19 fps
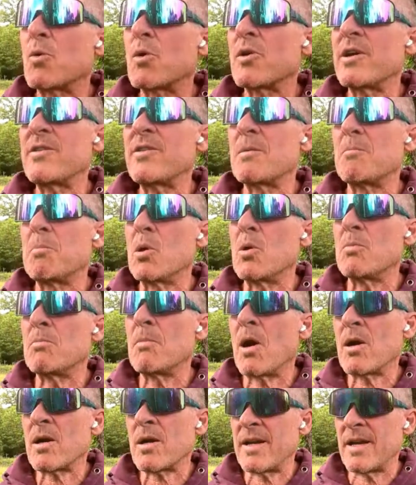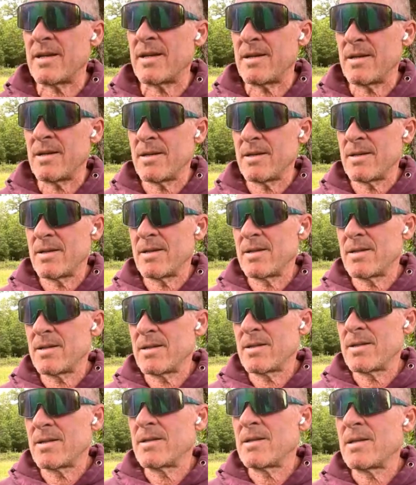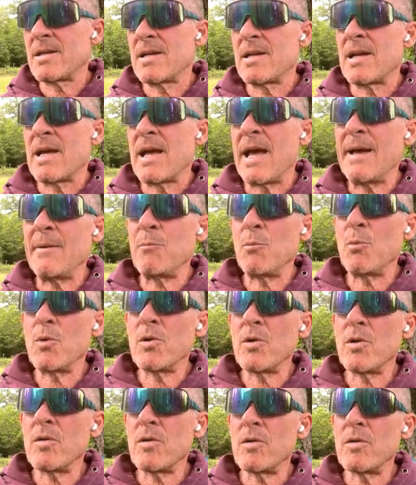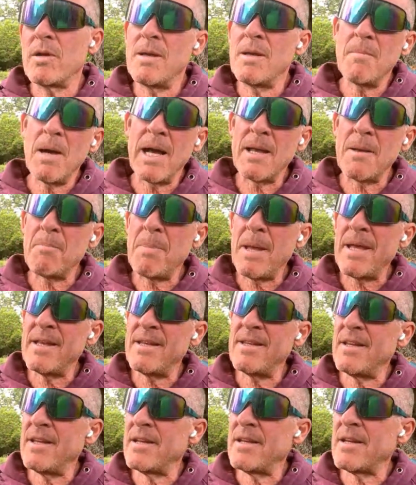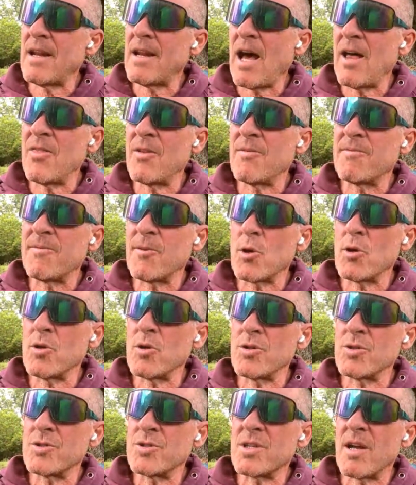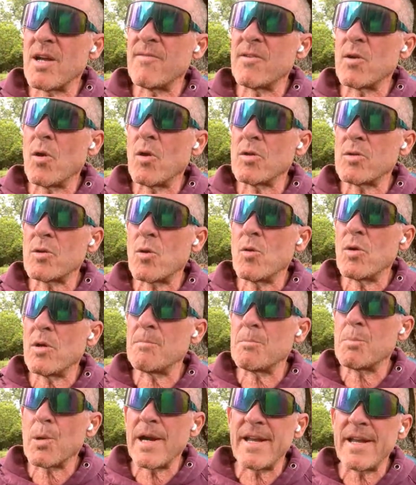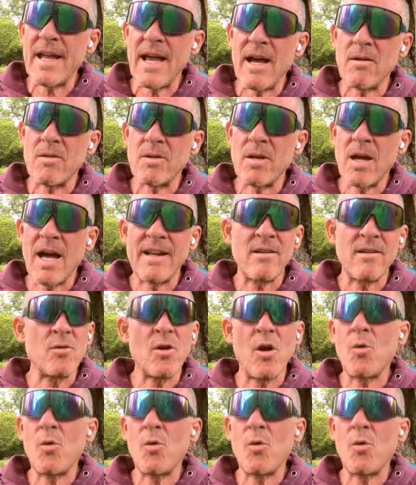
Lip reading: we're in the bull market. And we're, in my opinion, on the verge of an altcoin breakout. I don't